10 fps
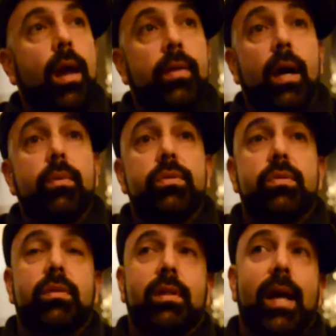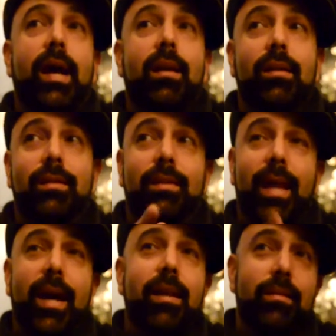
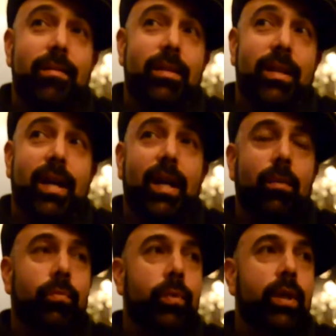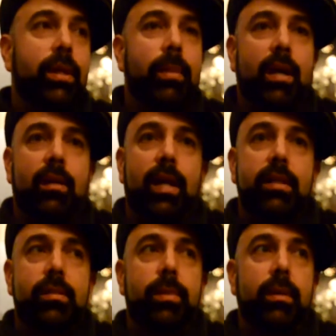That night really meant a
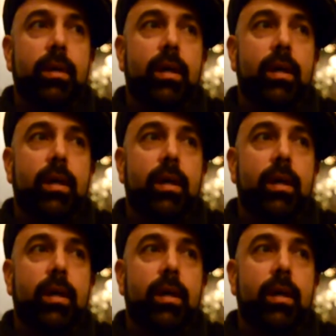lot to me.